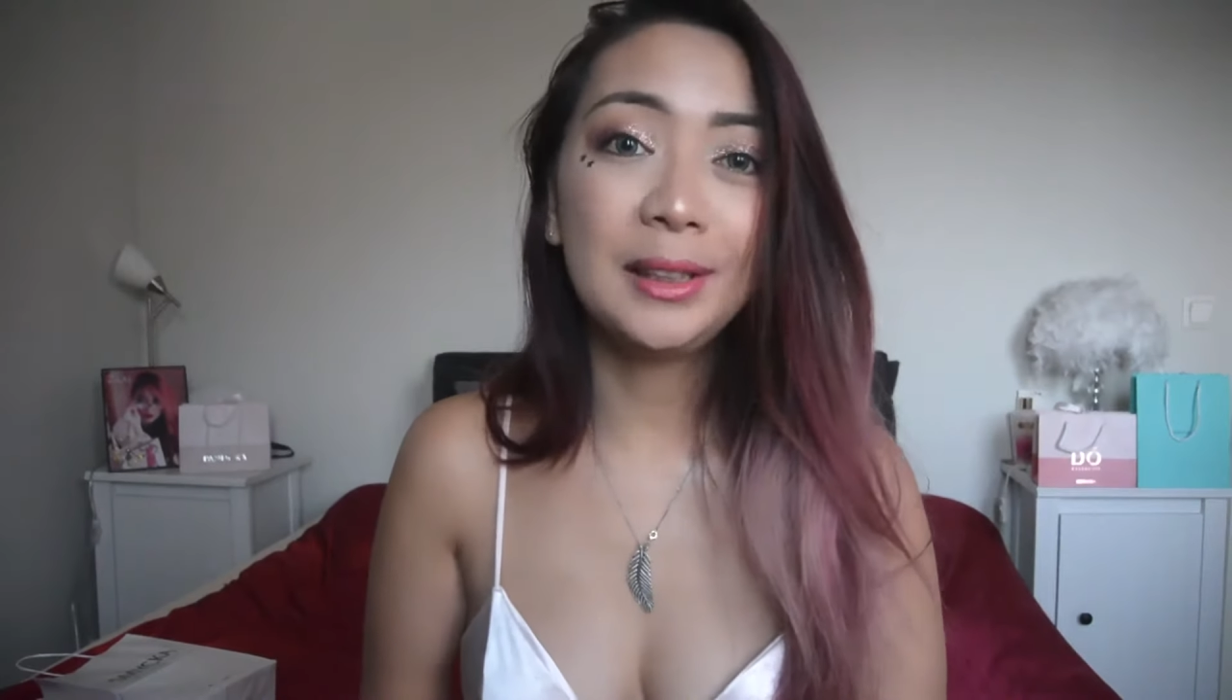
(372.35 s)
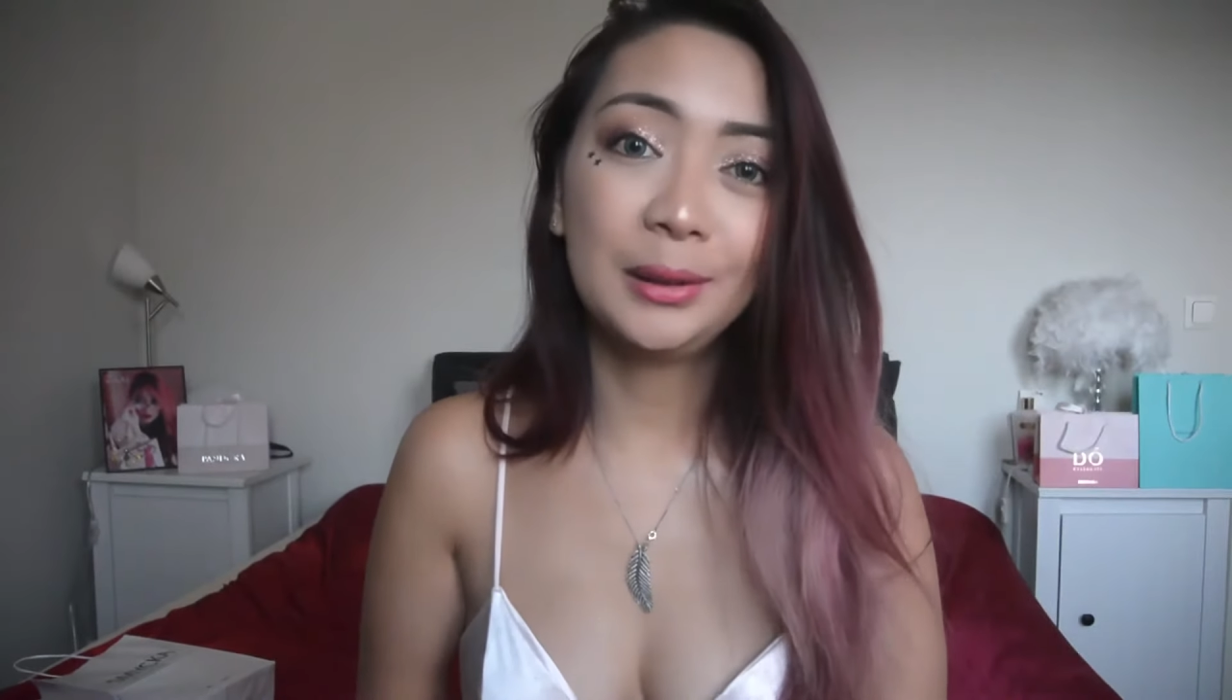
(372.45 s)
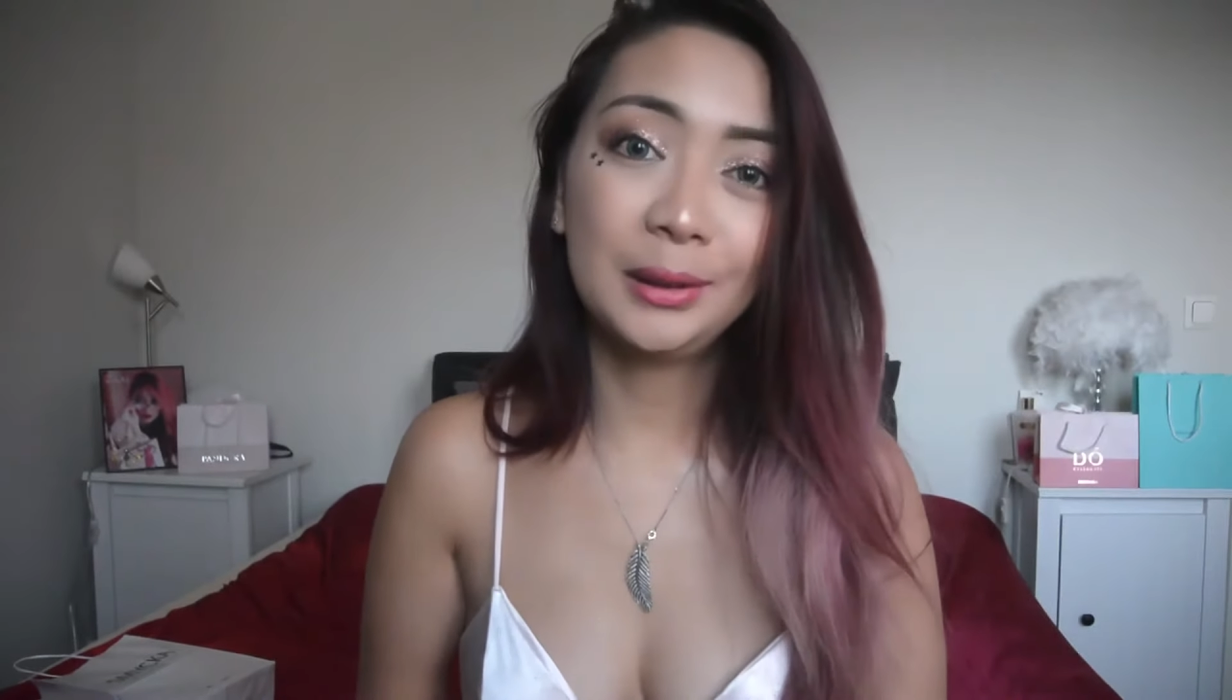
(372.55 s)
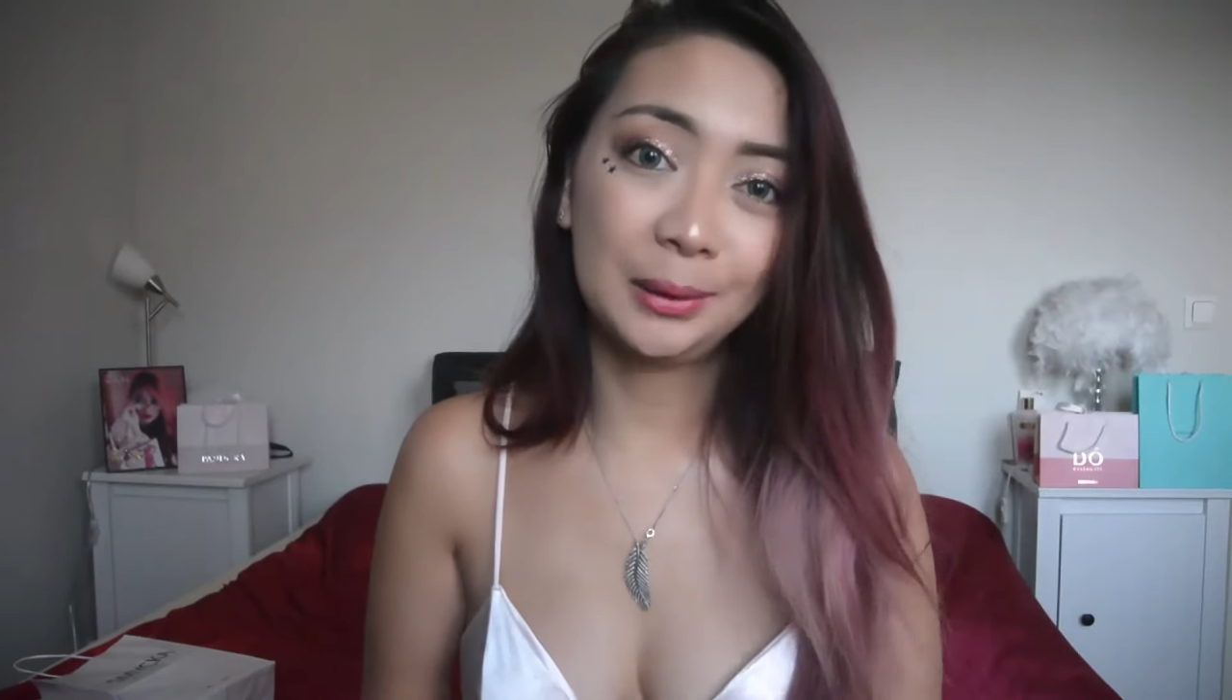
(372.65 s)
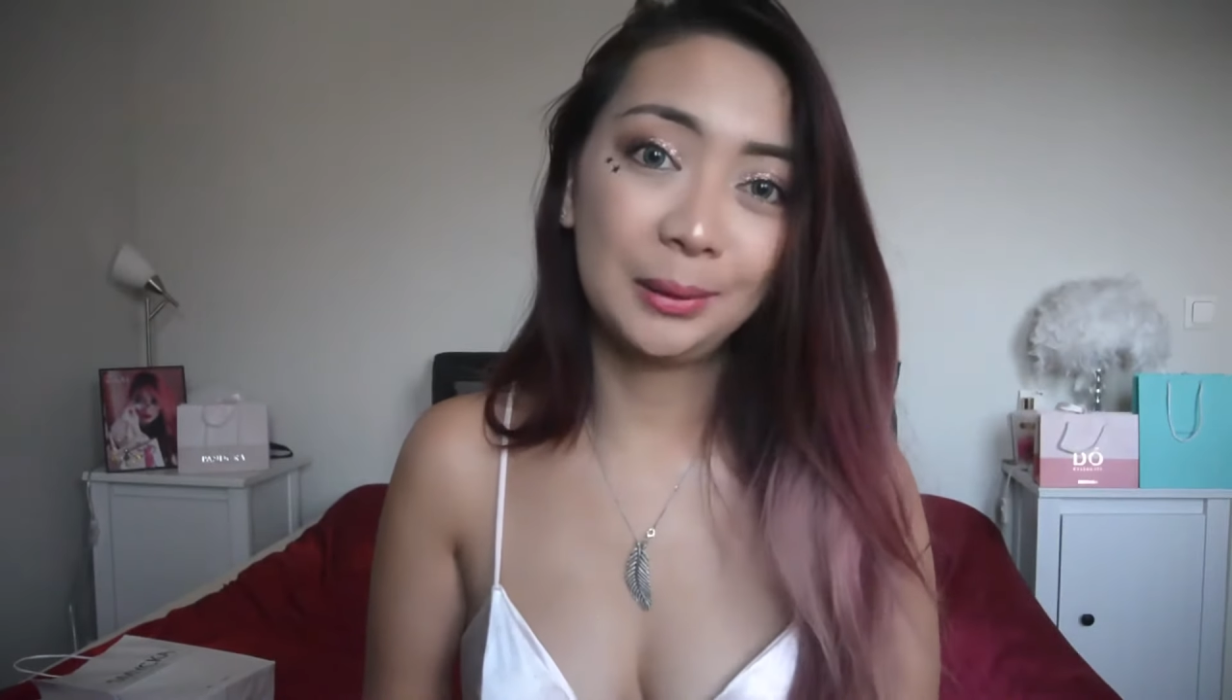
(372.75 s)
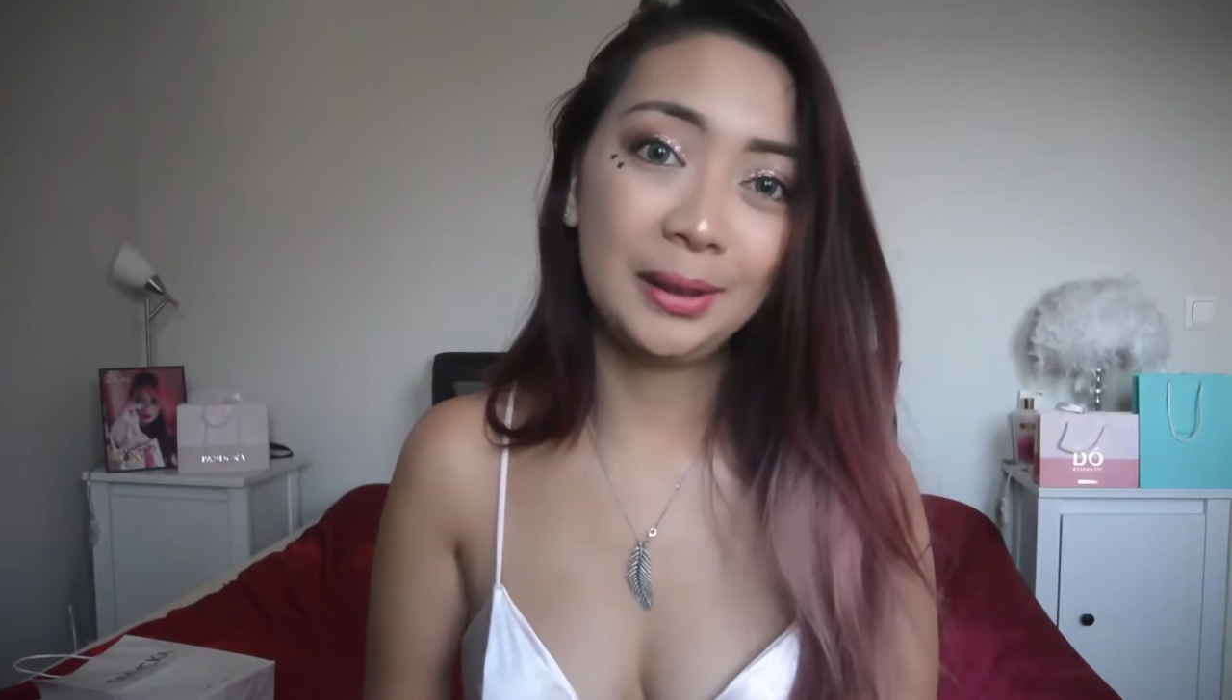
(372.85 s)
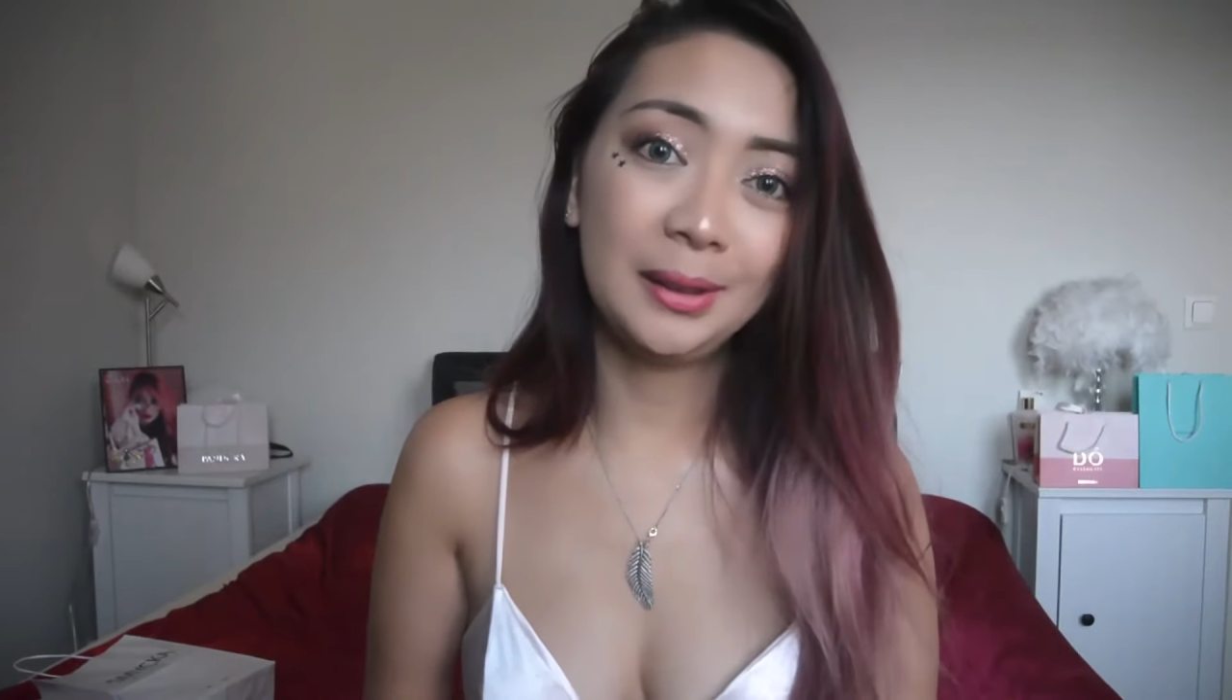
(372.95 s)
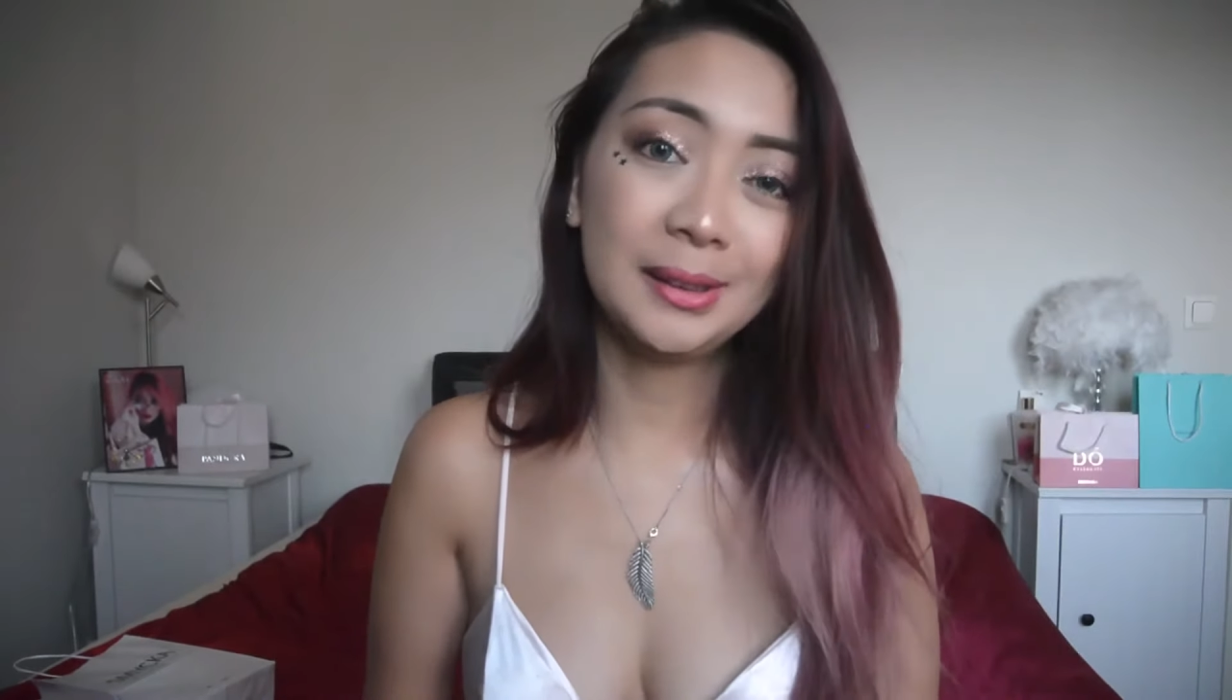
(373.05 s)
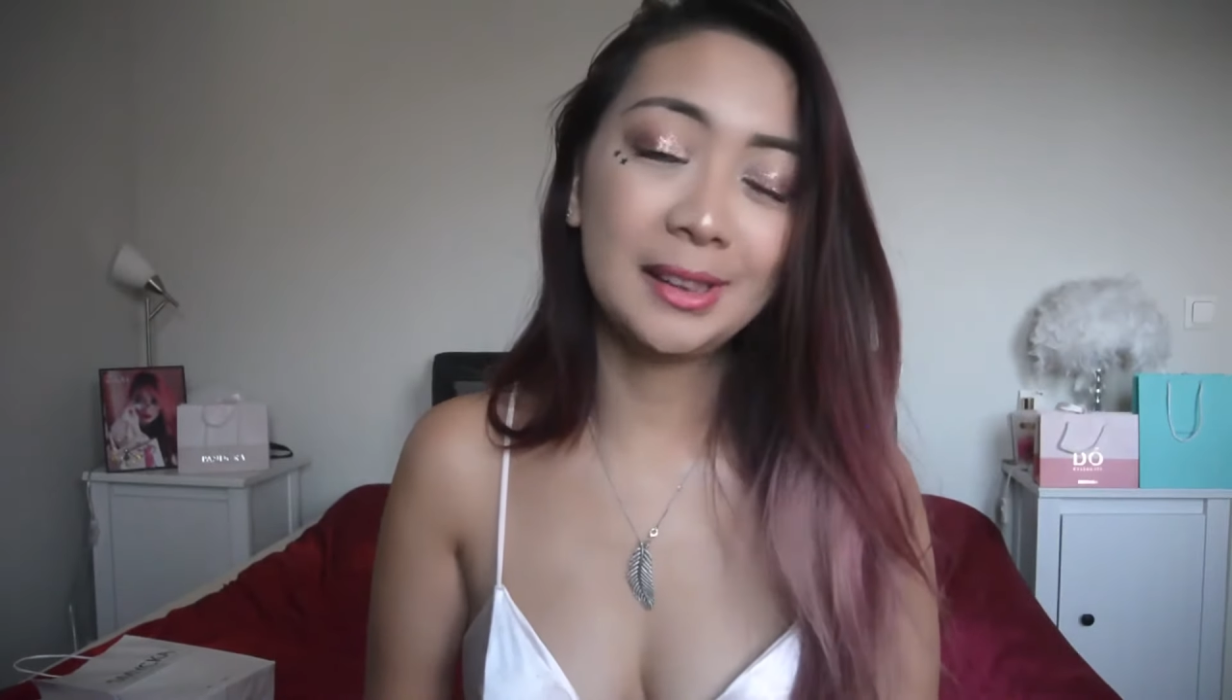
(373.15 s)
to show you